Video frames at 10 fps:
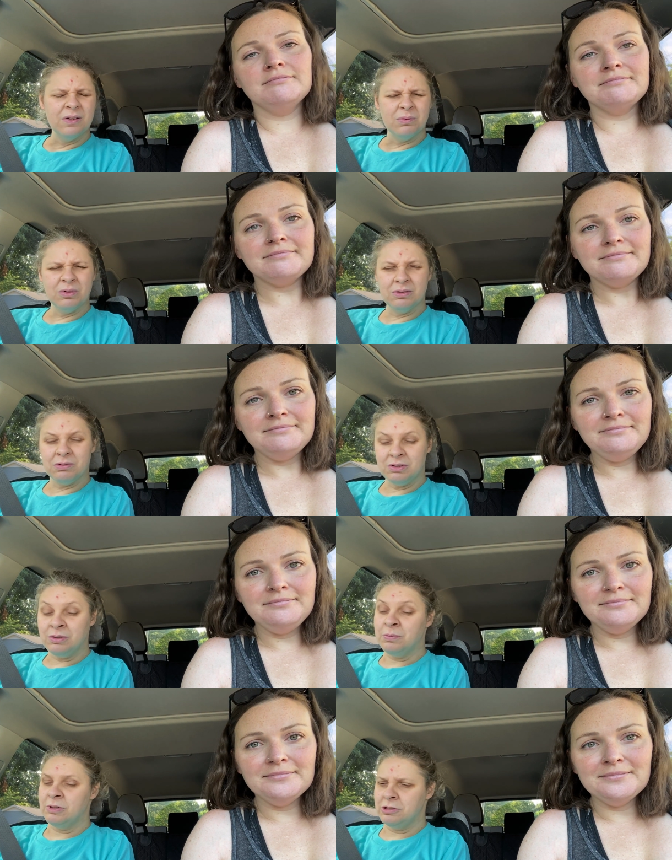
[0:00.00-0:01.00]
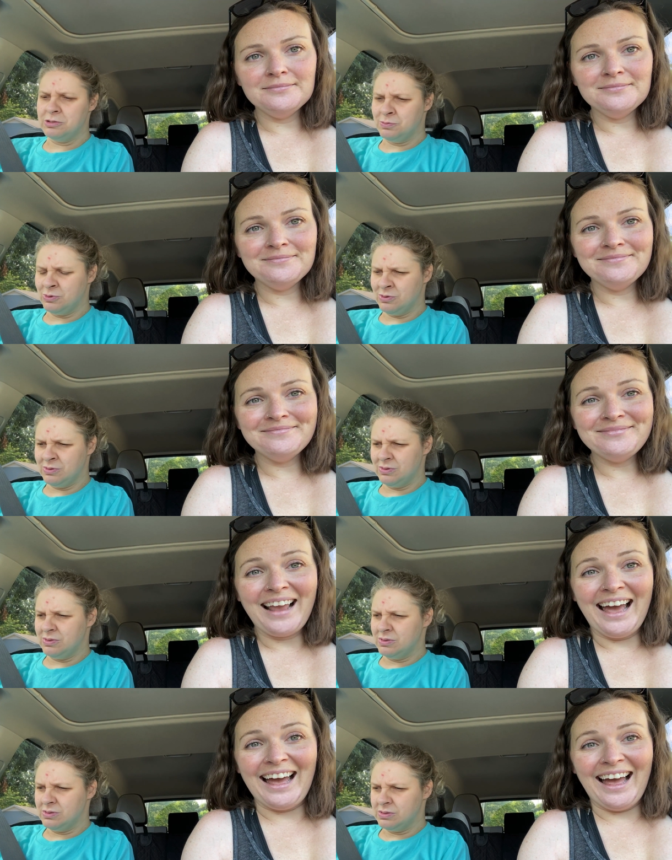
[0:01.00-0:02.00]
Speaker 1: We're going to PetSmart.
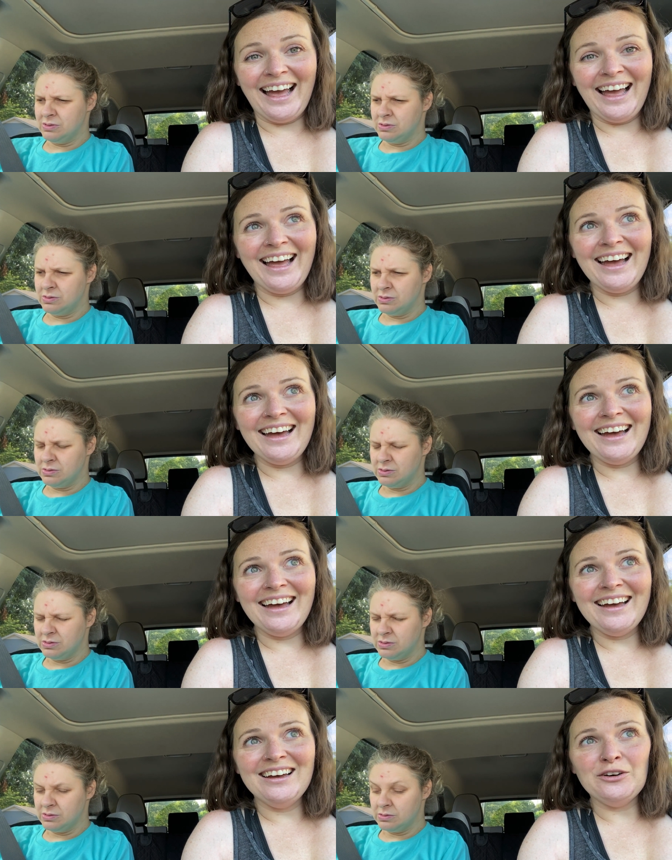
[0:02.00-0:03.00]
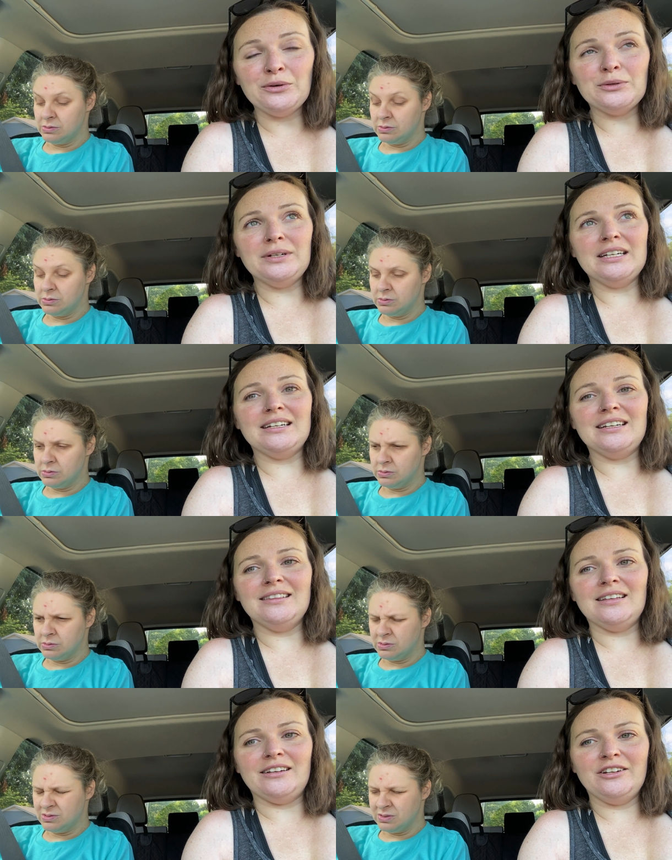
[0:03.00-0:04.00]
Speaker 2: Ha What are we going to get
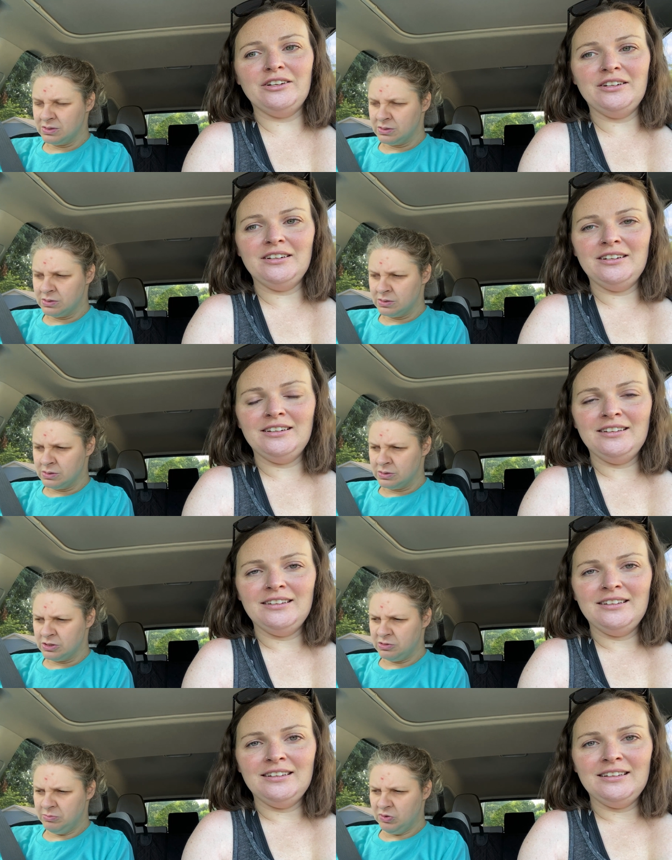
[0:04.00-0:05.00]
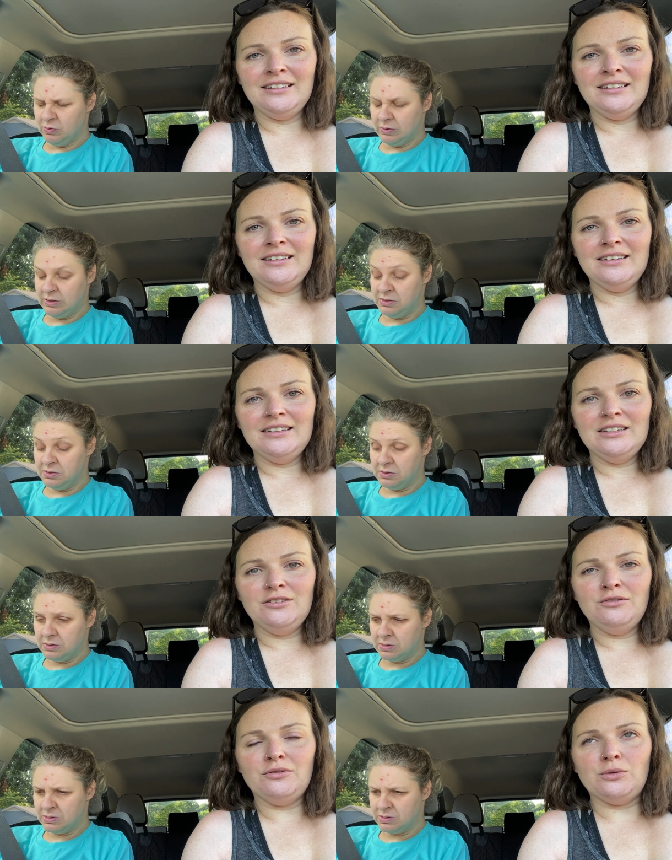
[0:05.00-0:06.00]
there?
Speaker 1: Some toys.
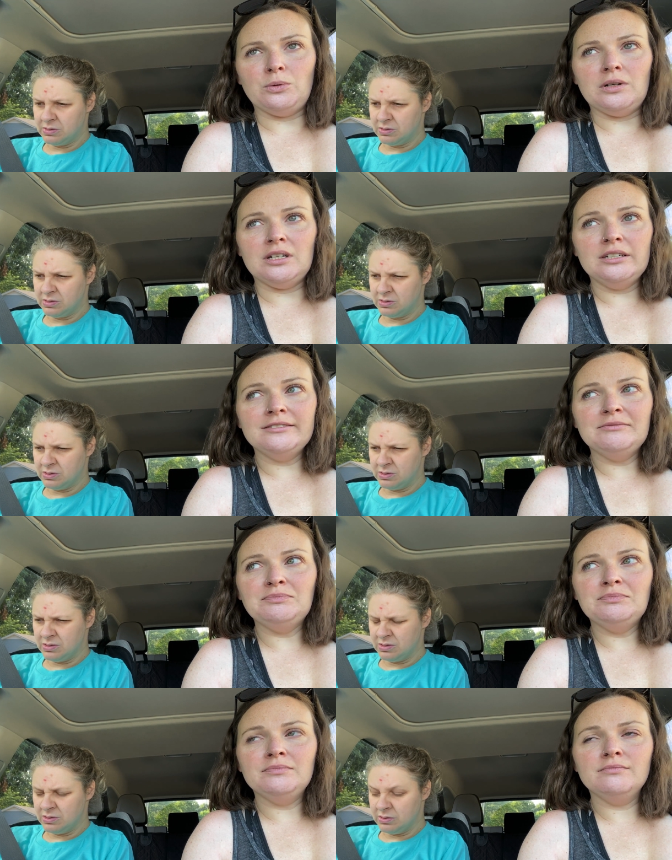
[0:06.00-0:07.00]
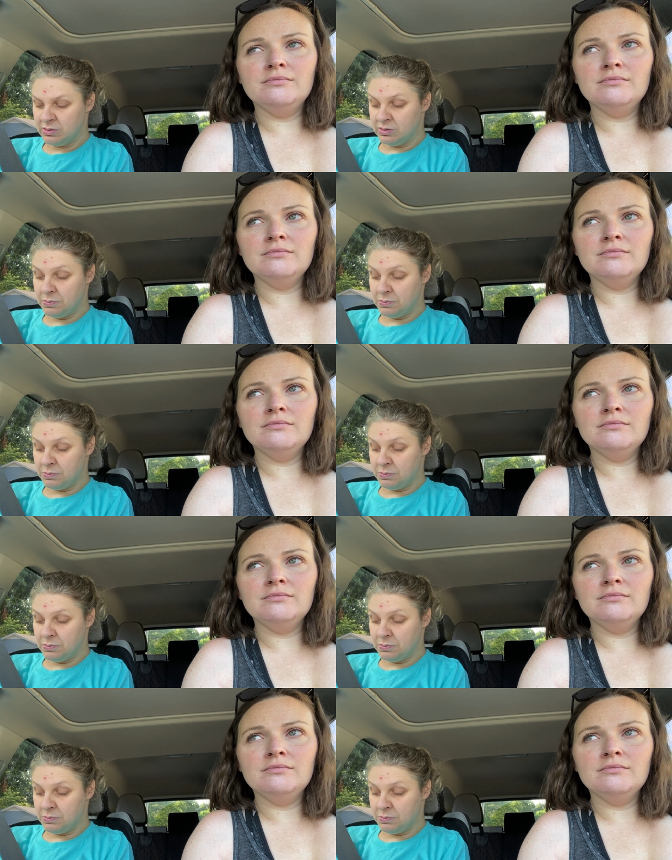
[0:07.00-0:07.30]
For? The